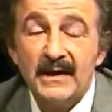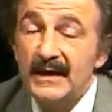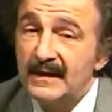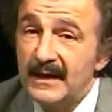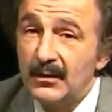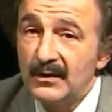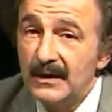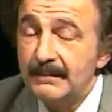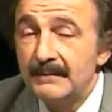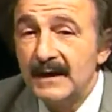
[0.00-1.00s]
Now,
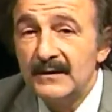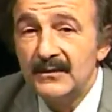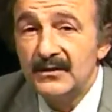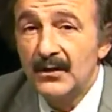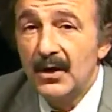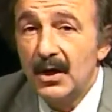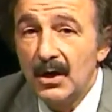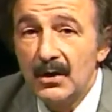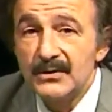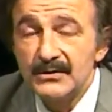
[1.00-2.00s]
keep in mind that there
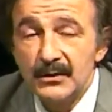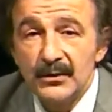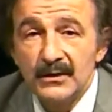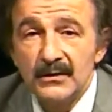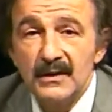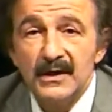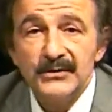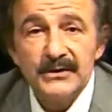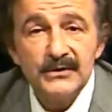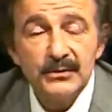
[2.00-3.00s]
are certain
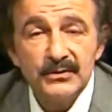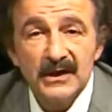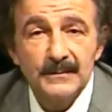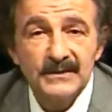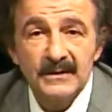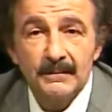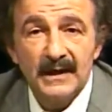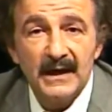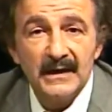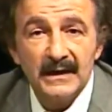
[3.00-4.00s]
tissue types in the
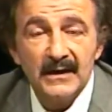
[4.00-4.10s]
body